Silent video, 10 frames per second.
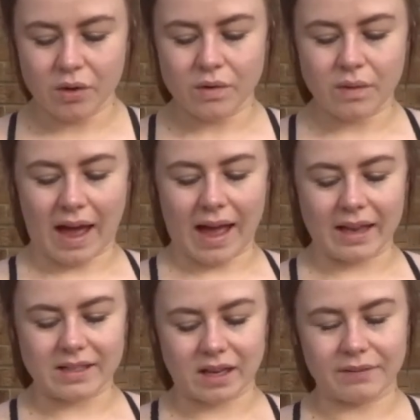
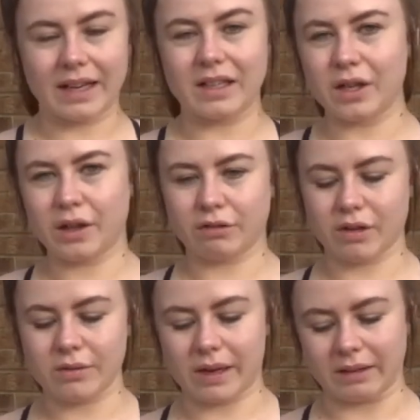and I've had a look
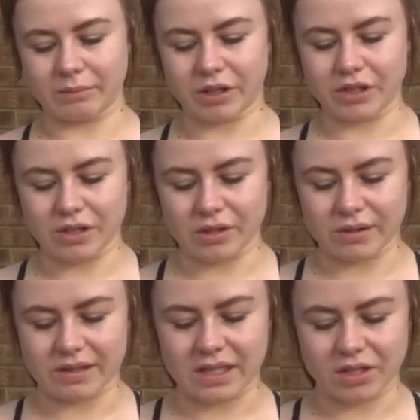through and I'm going to do
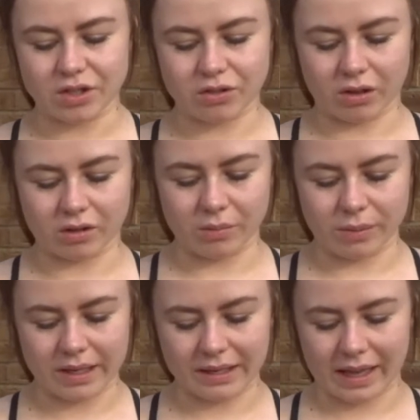the strong
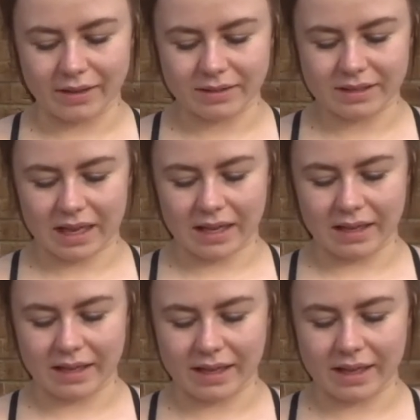workouts
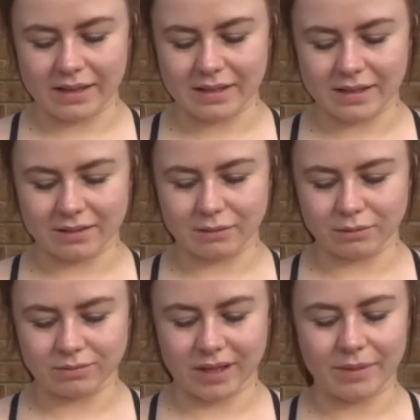and
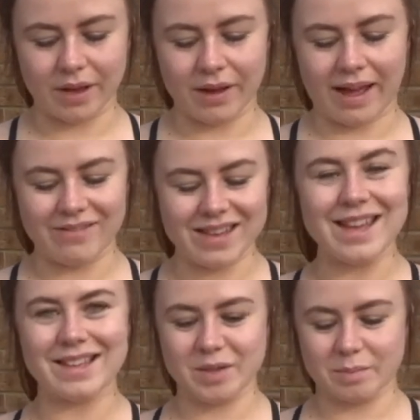and the
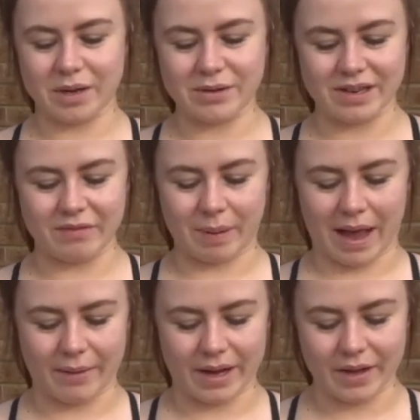explosive
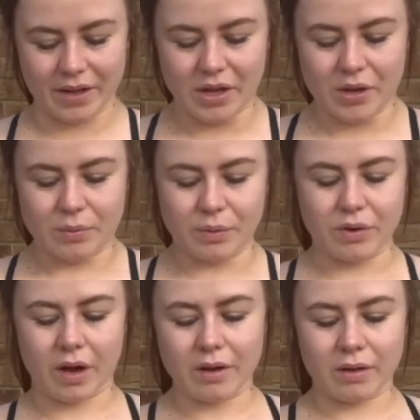power. We'll
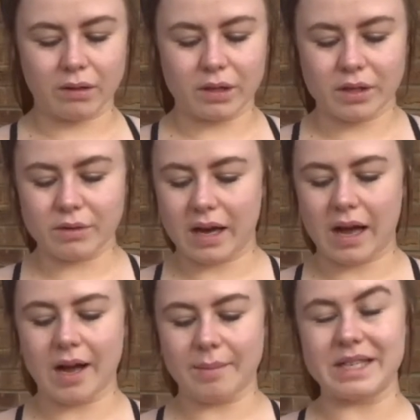go through
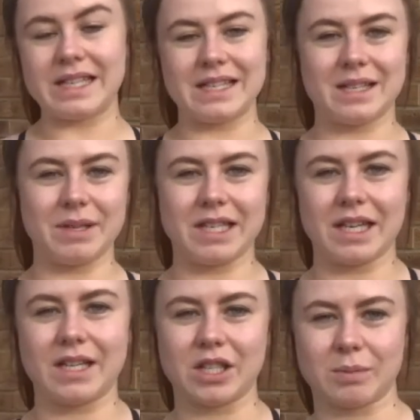an
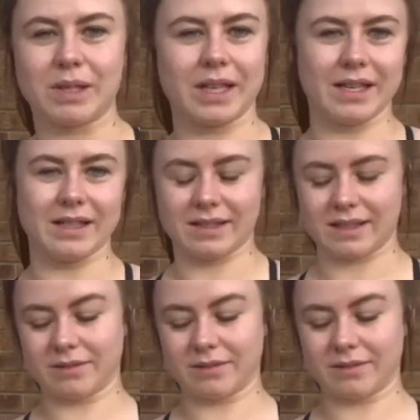intermediate just because